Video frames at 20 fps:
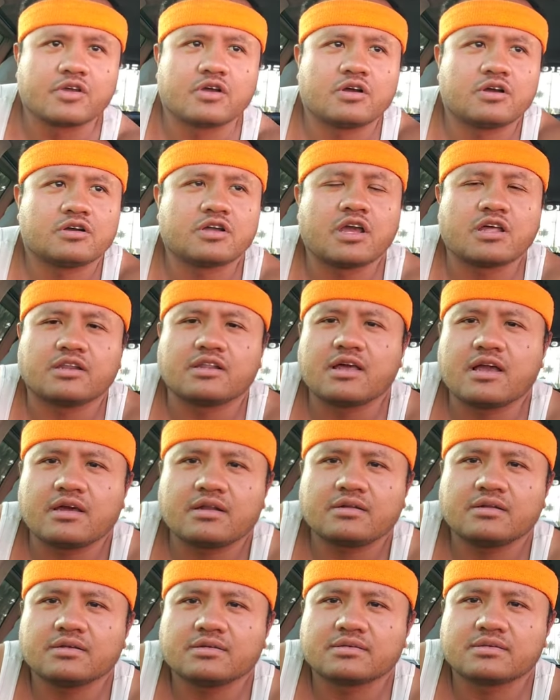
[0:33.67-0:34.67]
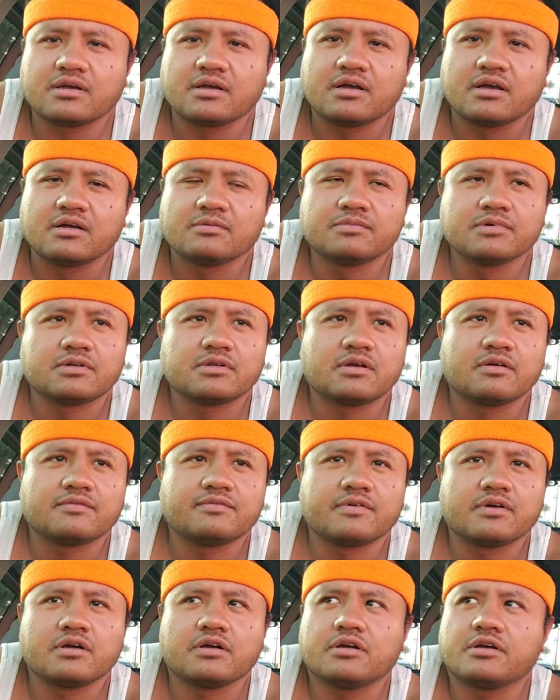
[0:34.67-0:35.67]
Uh, Atlanta is the hub
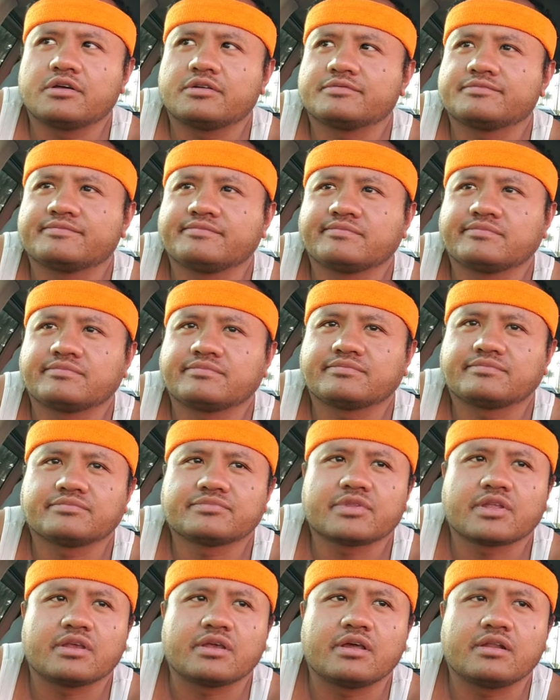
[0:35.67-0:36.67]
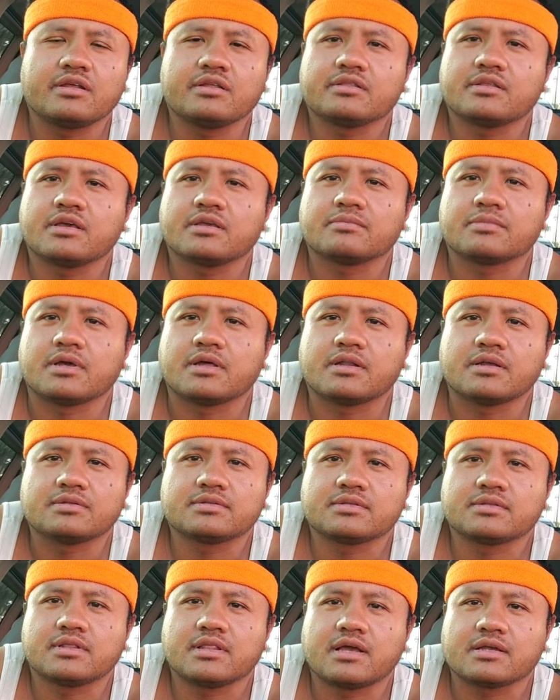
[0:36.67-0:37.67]
of uh, anything, man.
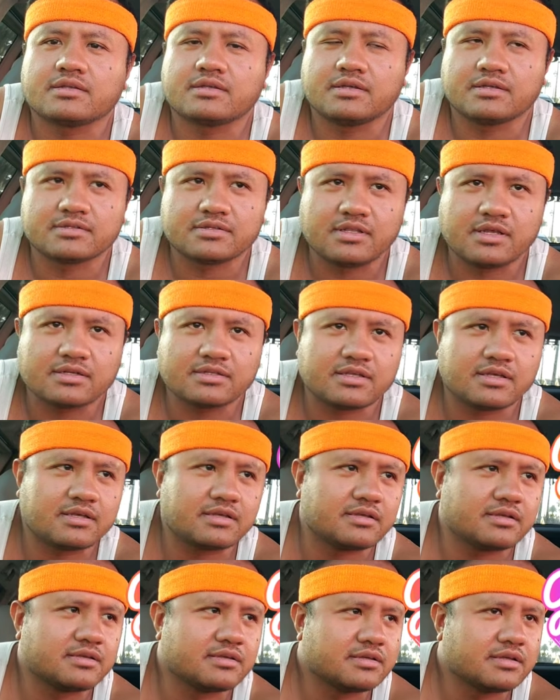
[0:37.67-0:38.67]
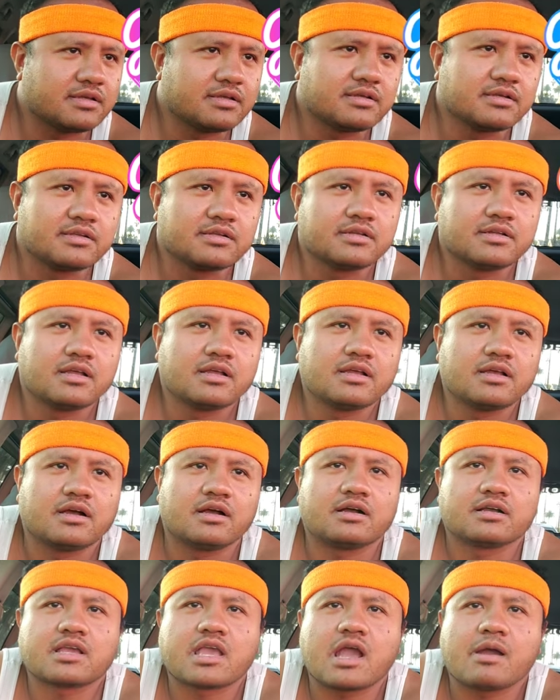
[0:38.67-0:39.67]
It's the, like it's like the
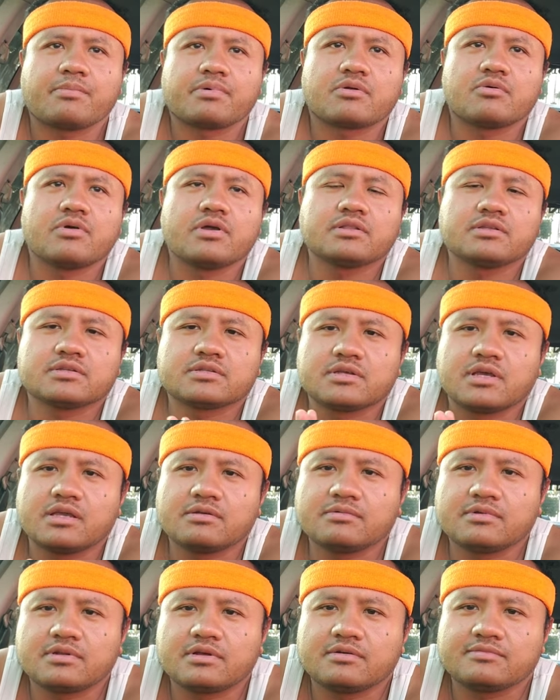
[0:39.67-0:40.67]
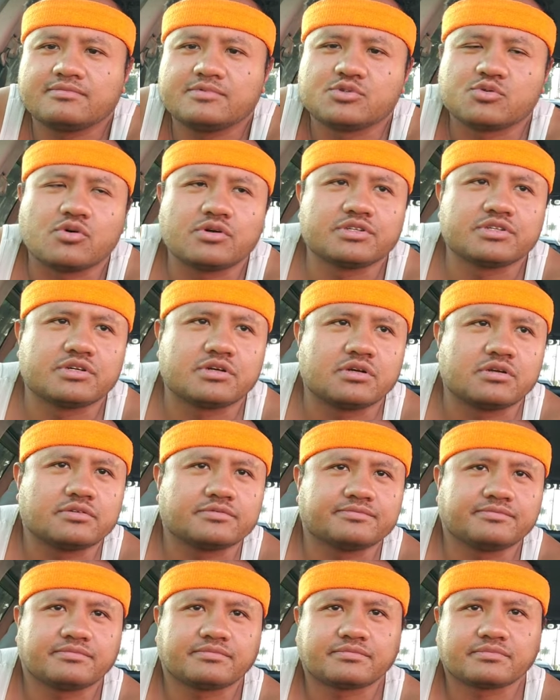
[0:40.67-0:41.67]
uh, capital entertainment of Georgia.
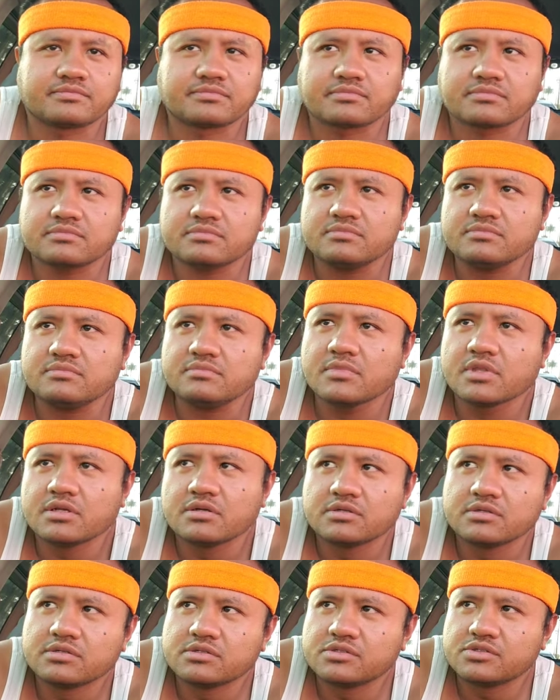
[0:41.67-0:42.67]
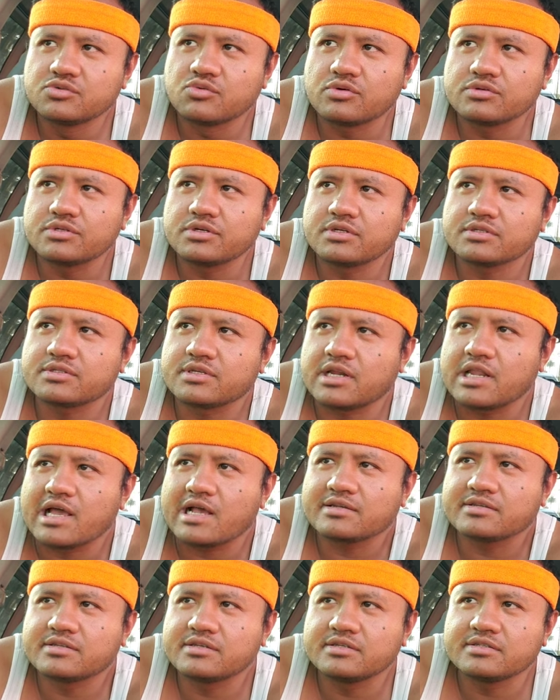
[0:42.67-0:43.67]
Georgia is the
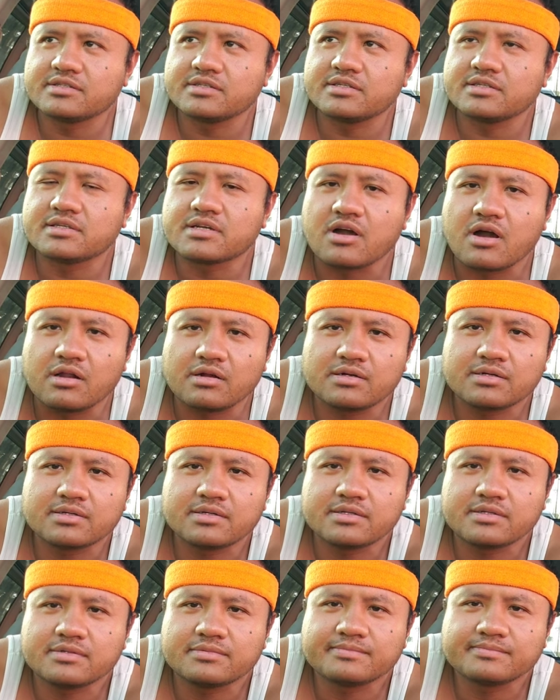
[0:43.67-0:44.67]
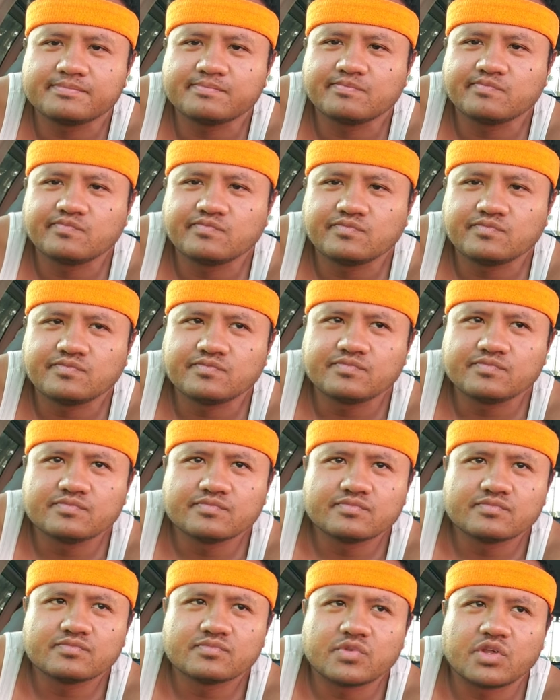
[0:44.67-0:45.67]
last 13 colony.
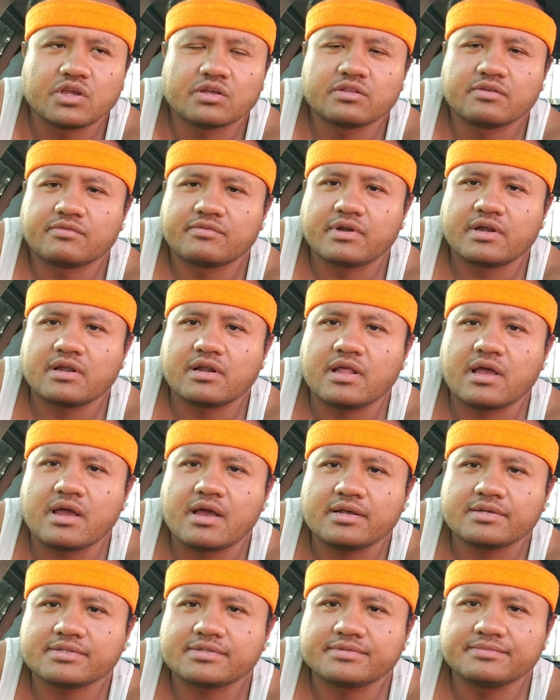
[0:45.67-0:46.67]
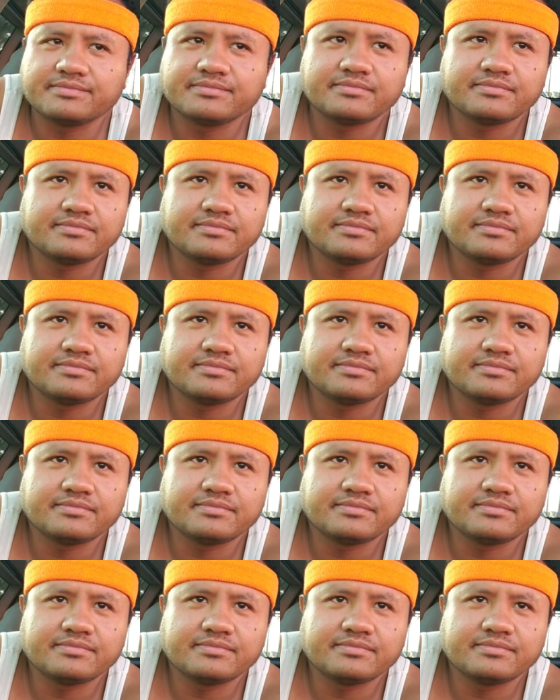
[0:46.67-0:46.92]
Yeah, the very last.